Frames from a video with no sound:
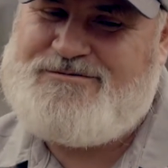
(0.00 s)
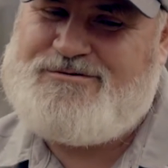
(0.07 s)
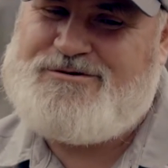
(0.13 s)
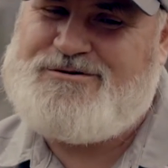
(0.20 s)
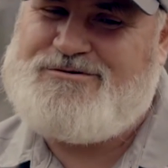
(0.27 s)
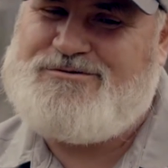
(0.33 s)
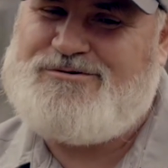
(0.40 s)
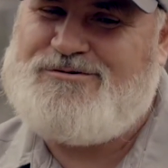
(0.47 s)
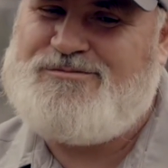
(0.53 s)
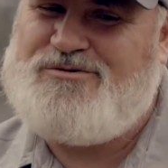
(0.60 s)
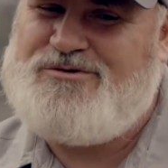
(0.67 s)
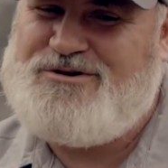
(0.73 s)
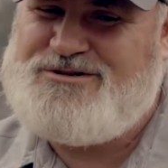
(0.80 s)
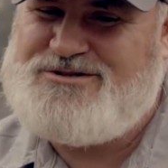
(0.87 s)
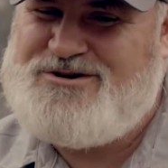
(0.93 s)
four good old
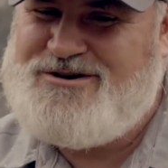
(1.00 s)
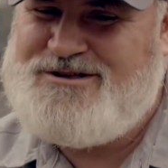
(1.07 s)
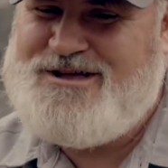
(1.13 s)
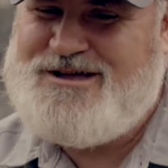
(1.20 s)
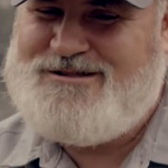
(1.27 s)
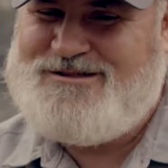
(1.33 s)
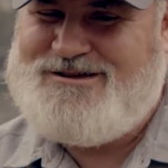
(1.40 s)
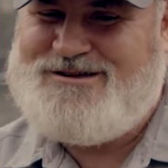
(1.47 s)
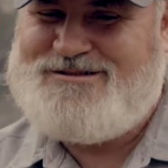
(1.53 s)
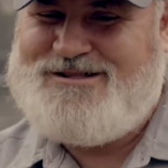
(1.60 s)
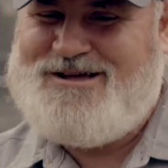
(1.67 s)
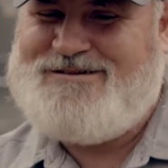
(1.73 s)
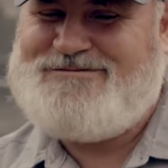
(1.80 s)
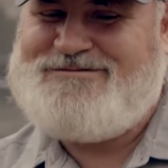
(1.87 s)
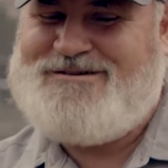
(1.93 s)
boys, Don Henley,
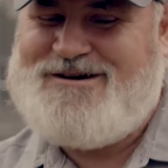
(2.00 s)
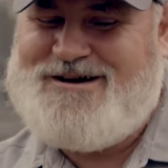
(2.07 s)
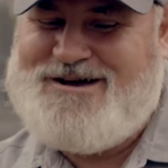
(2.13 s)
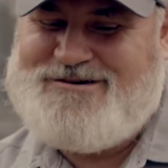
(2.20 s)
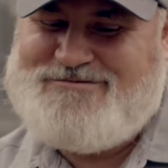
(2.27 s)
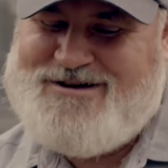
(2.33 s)
Glenn Frey,